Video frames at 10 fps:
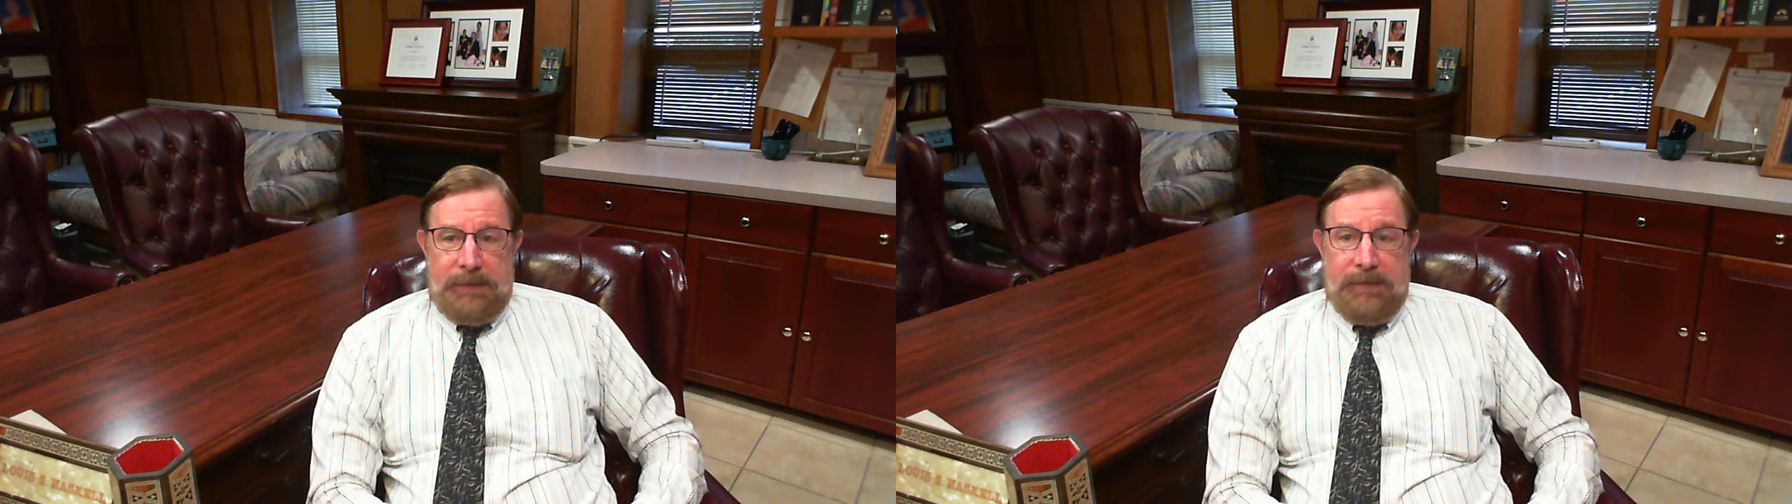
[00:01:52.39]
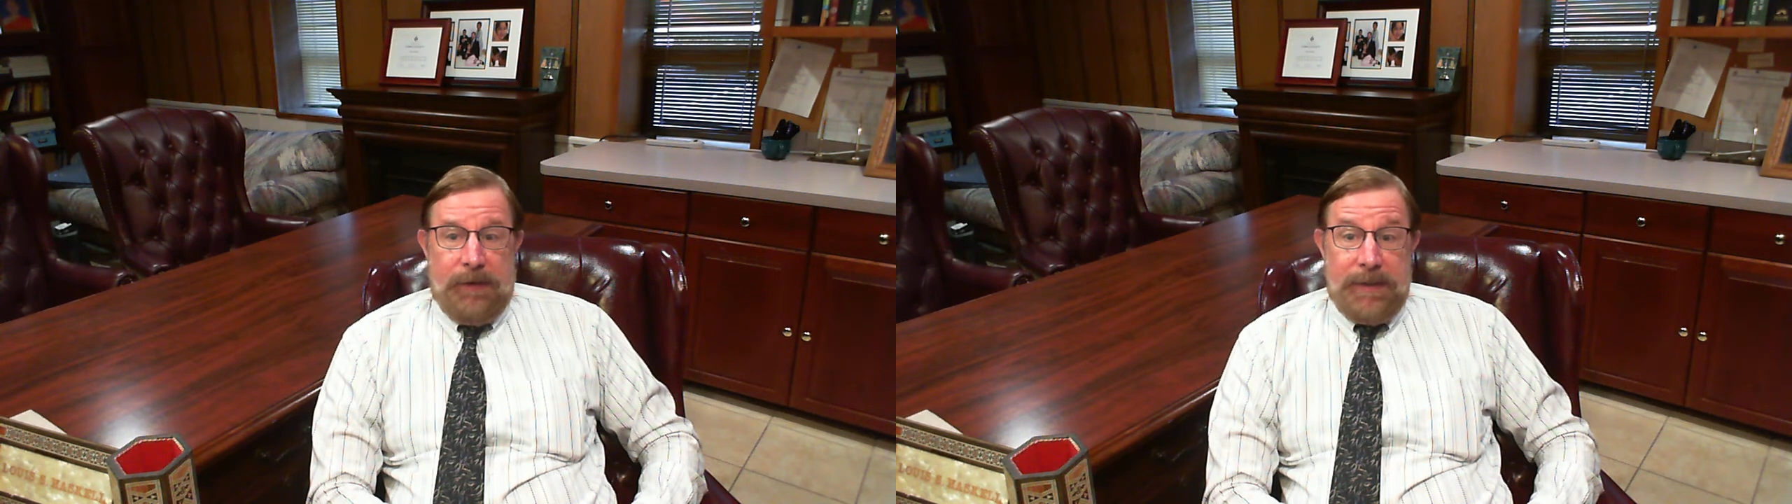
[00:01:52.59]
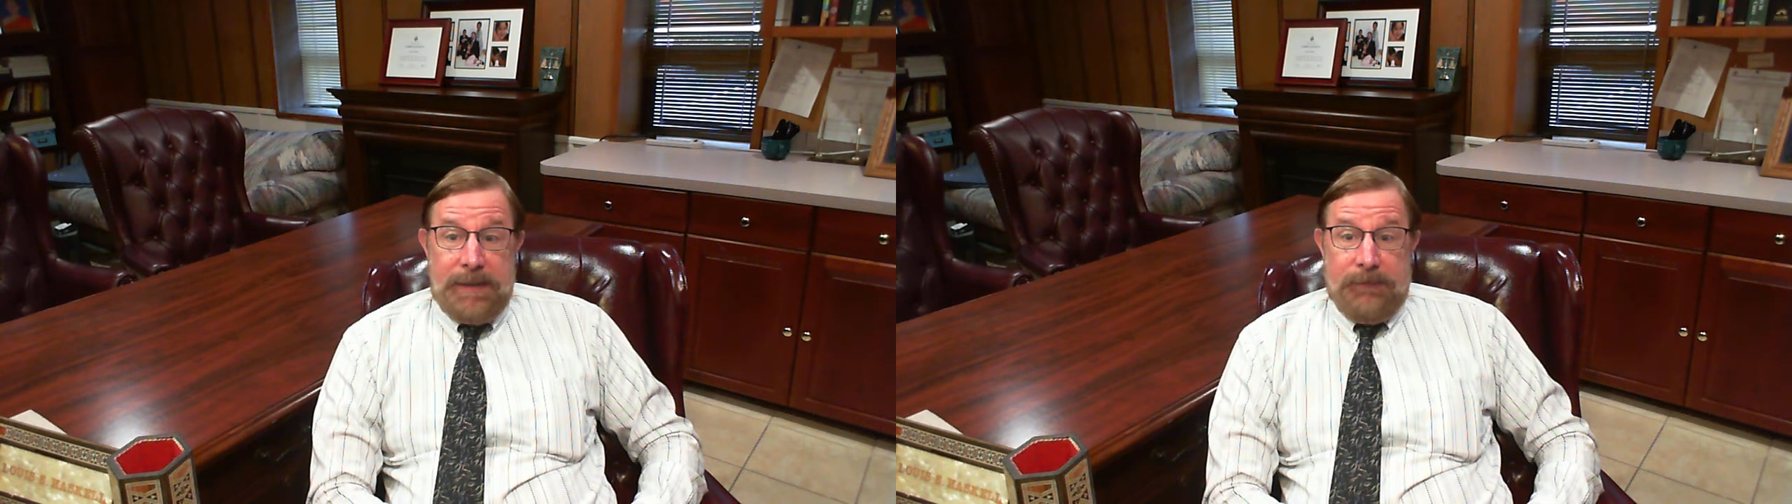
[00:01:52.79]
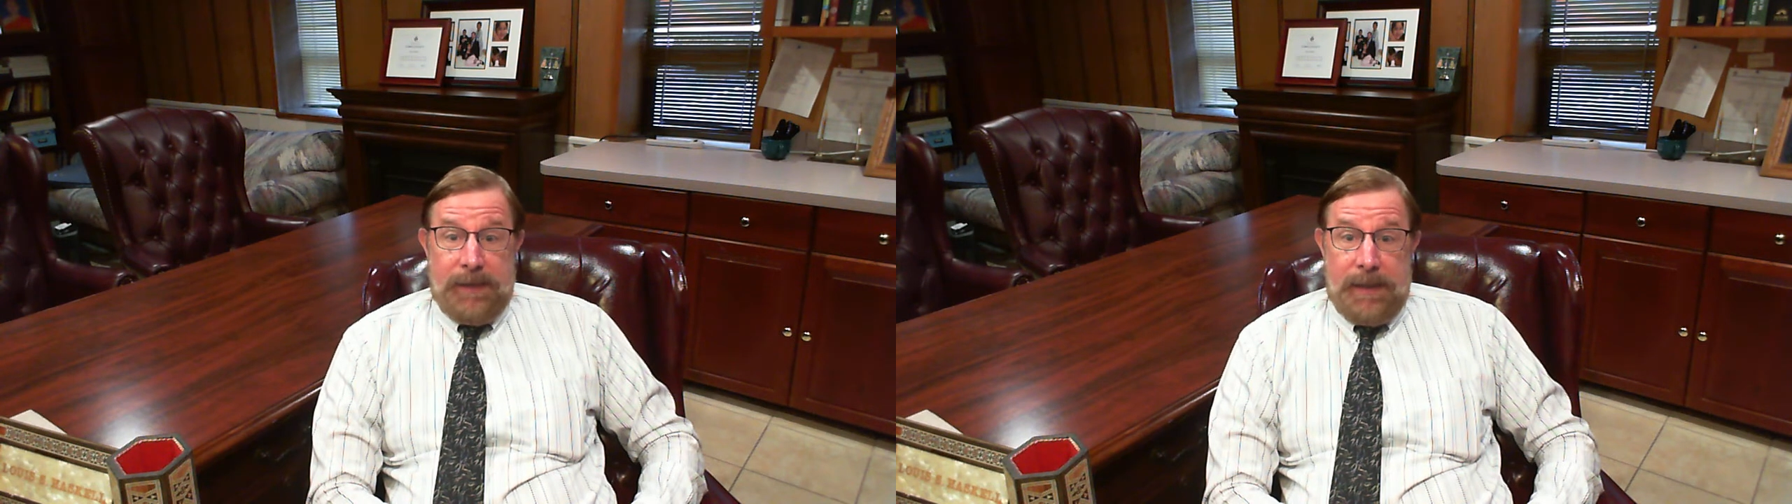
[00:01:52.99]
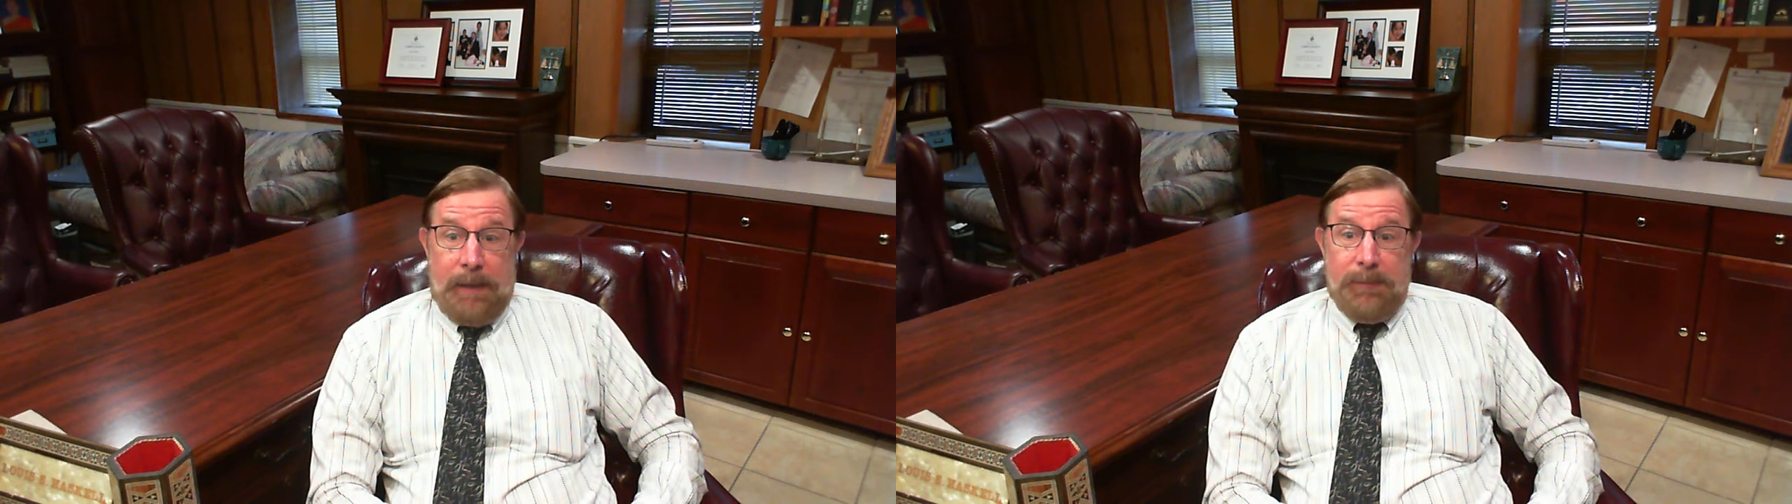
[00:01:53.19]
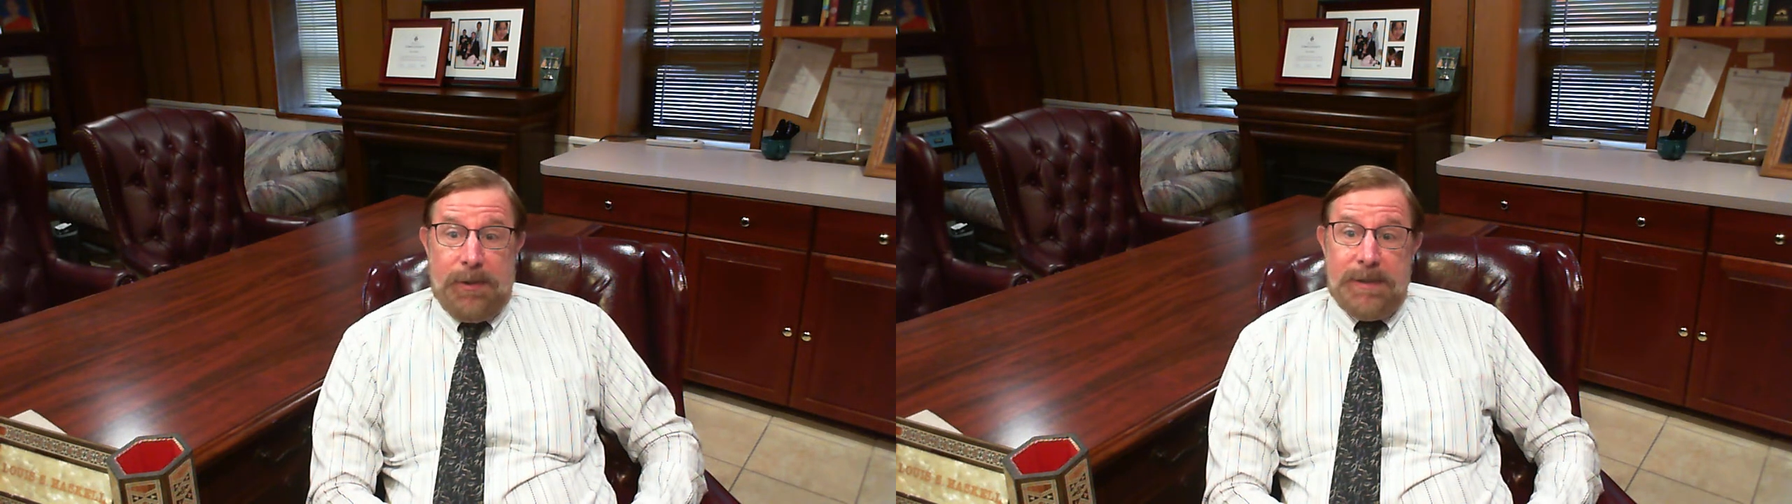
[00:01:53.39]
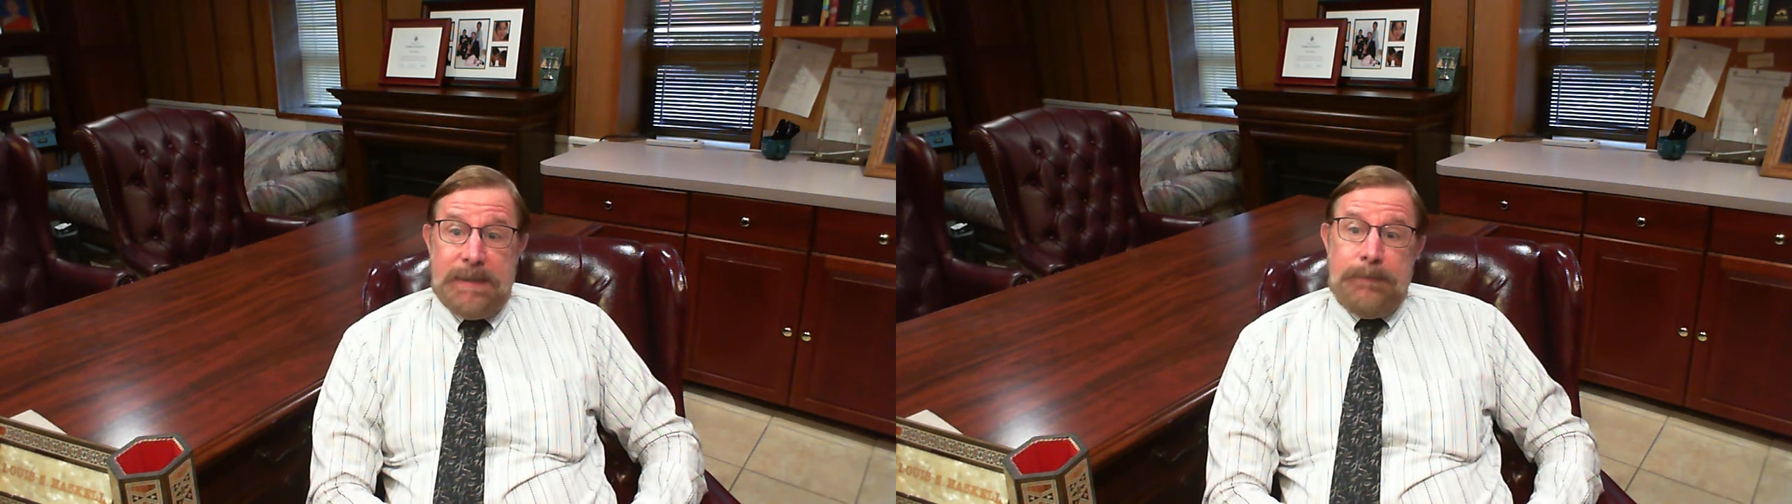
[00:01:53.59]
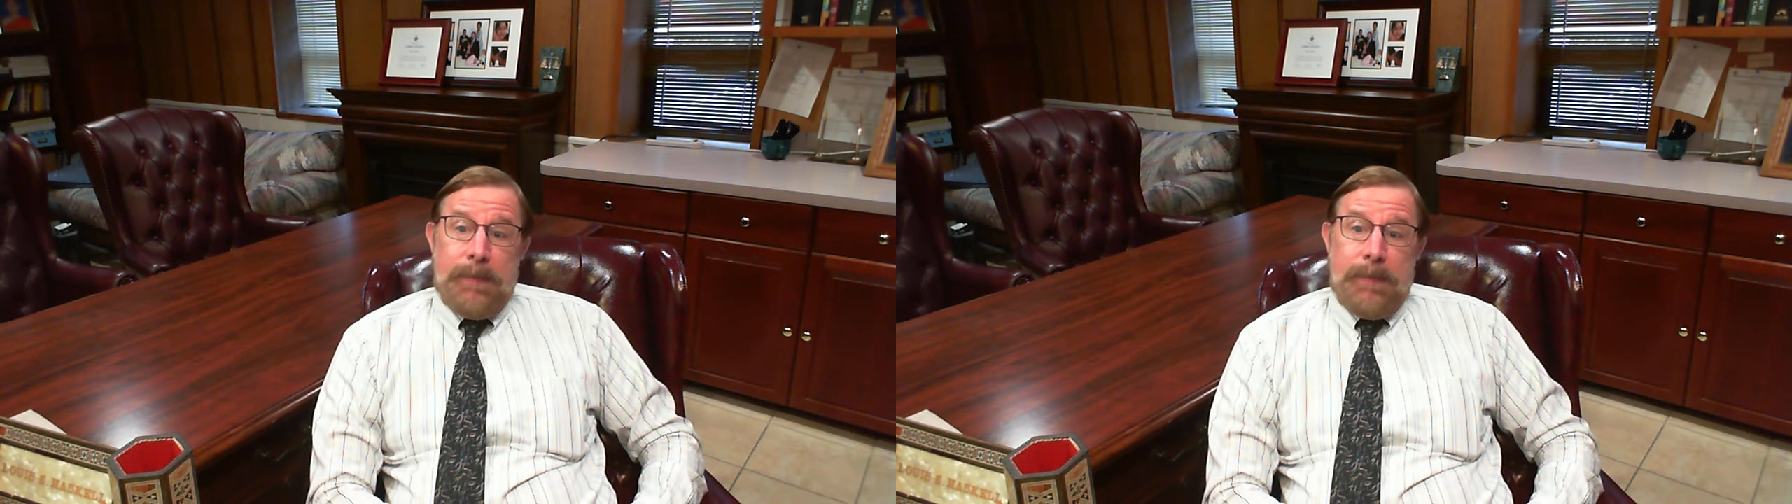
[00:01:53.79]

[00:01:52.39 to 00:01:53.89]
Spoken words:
very different numbers,